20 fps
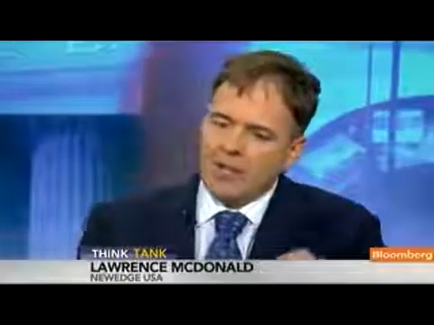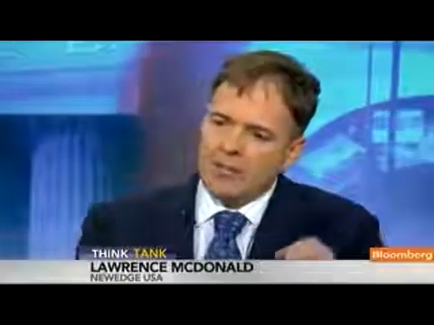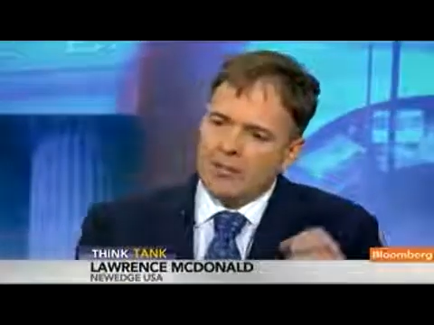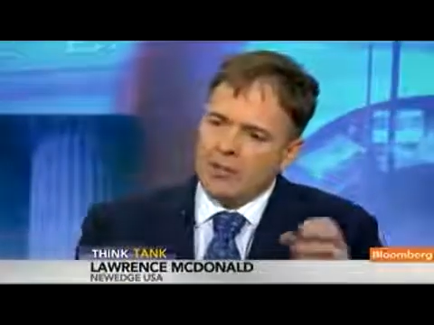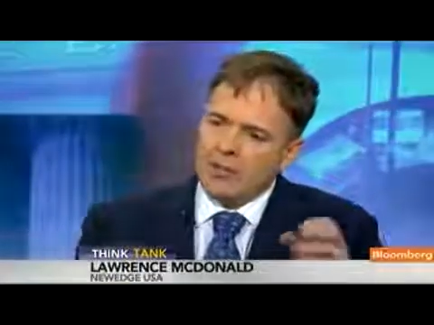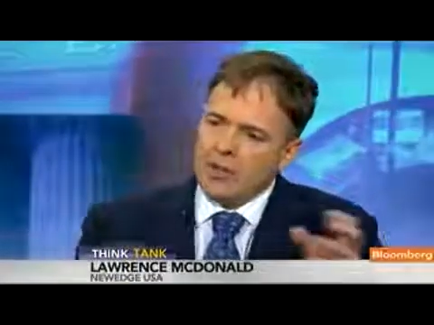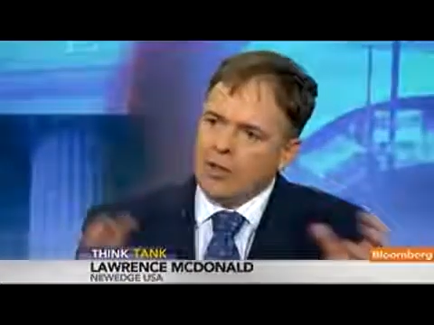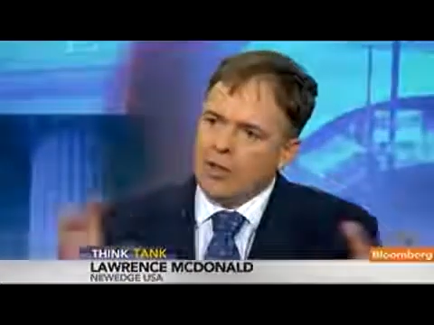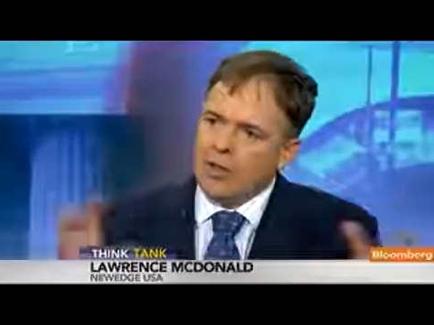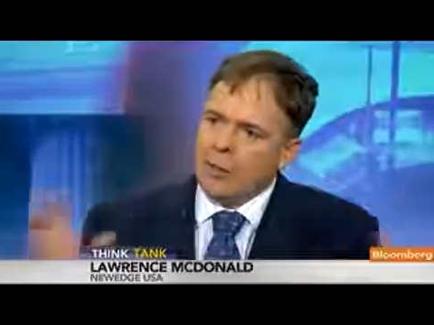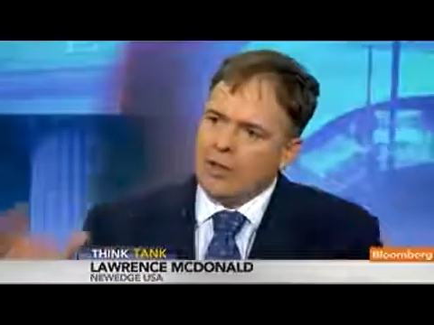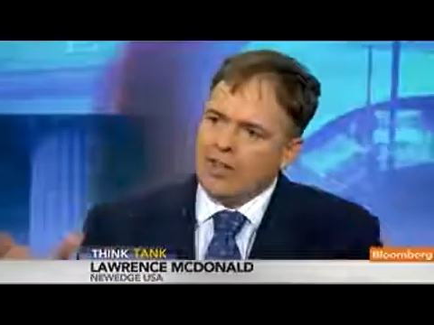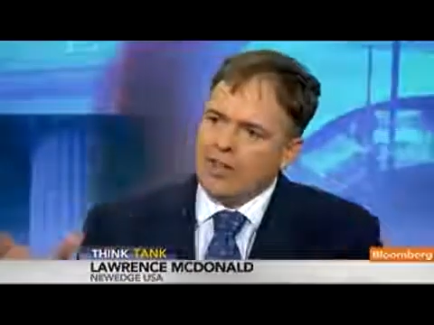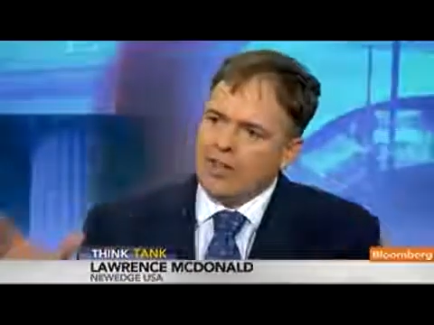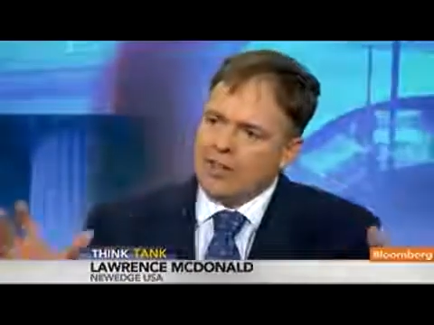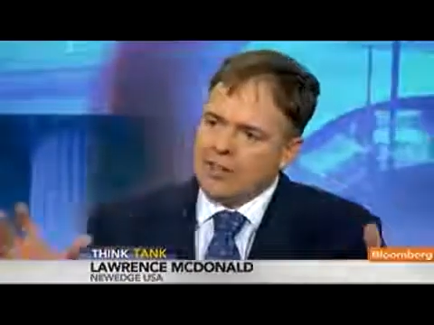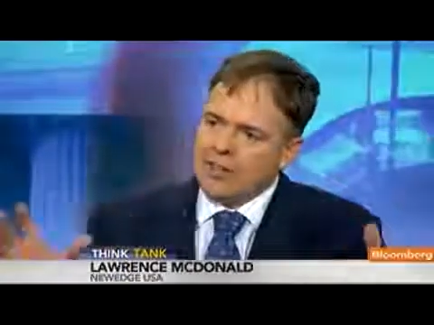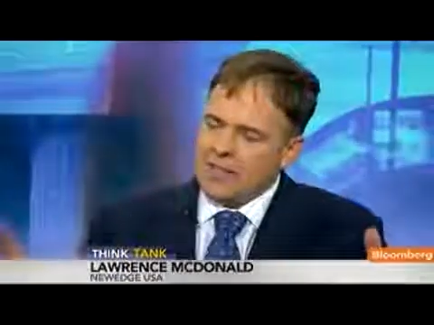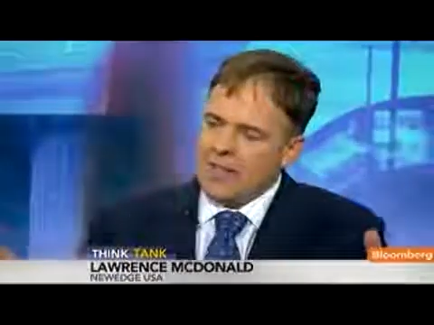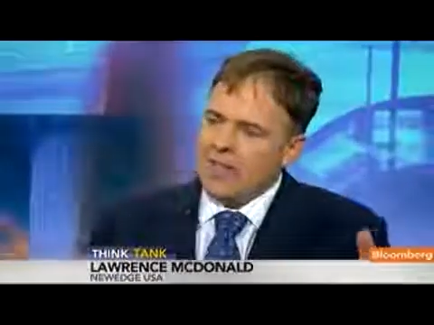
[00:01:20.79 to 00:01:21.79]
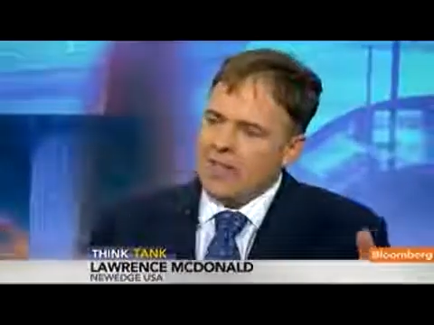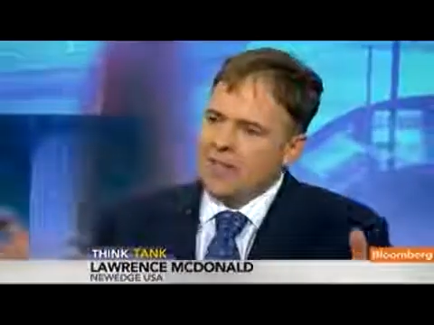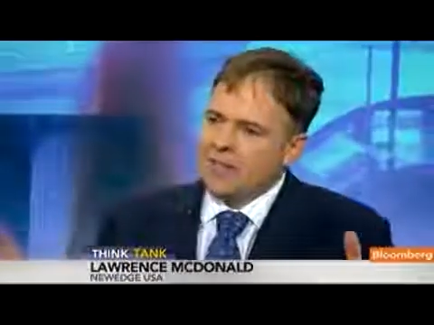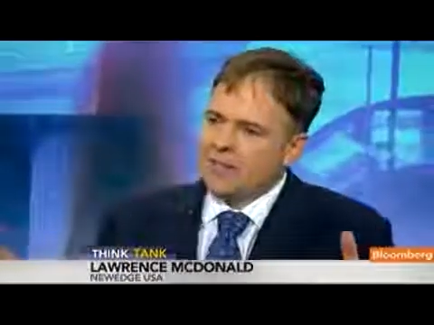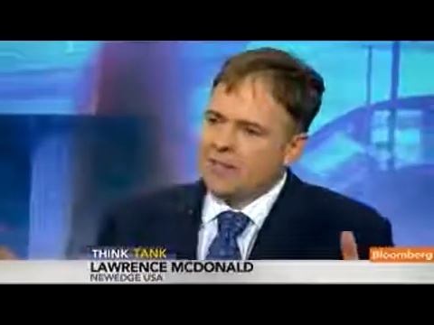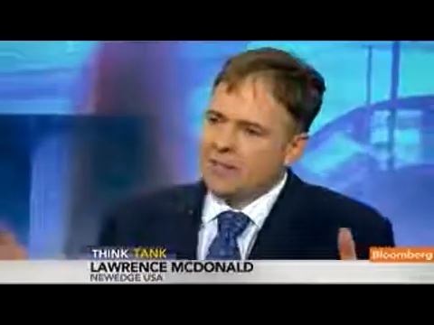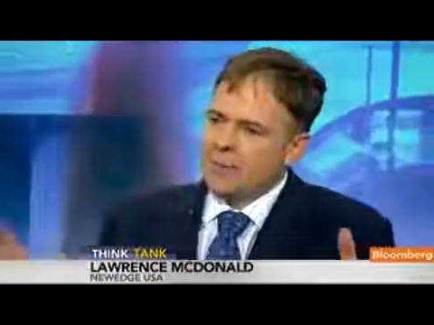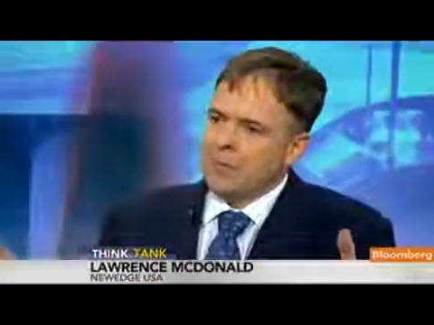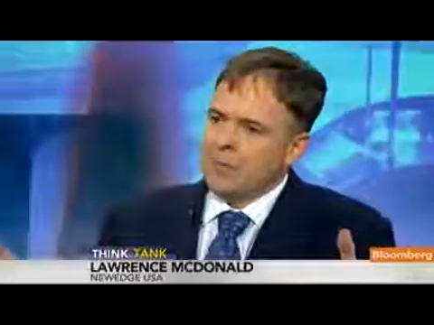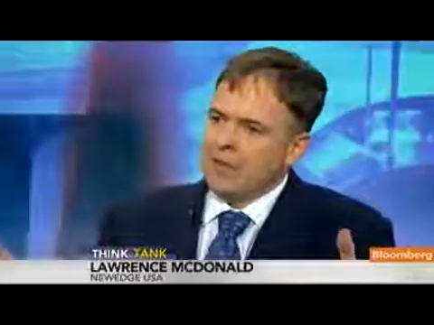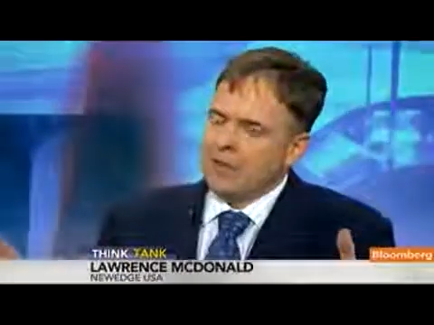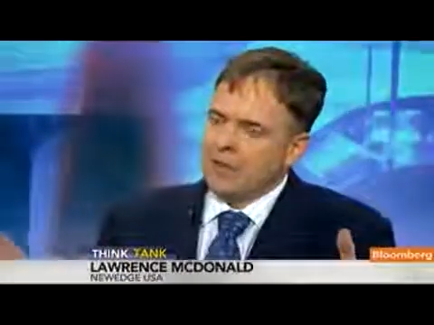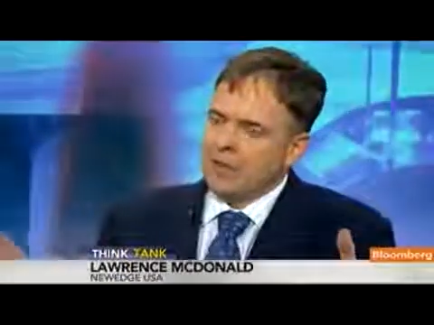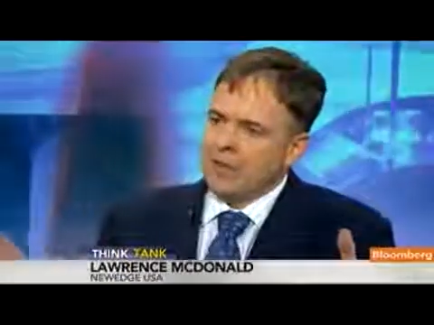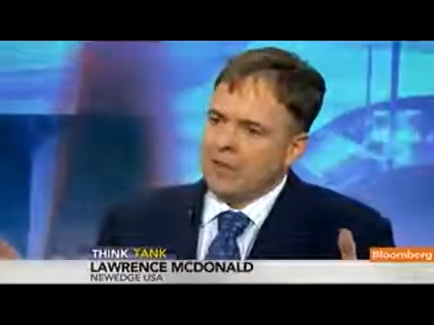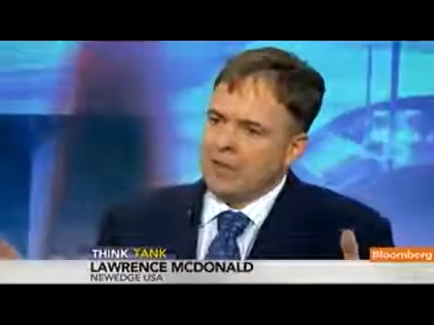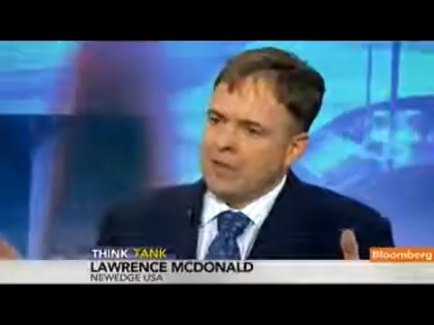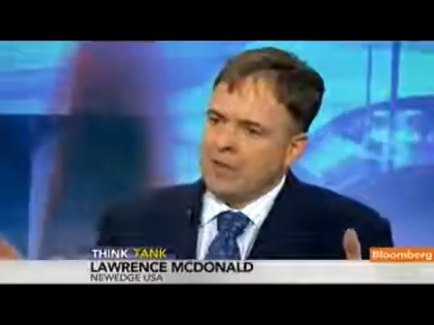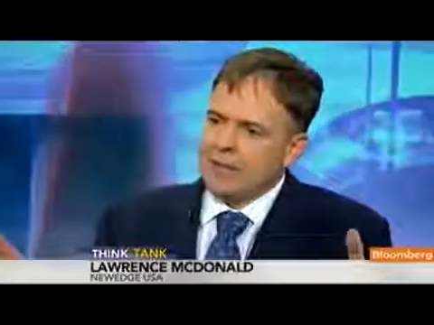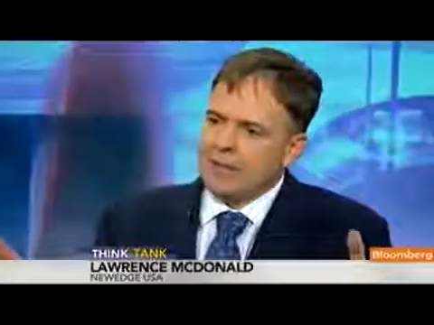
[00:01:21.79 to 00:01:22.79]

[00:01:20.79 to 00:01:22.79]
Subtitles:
is the only way to contain something like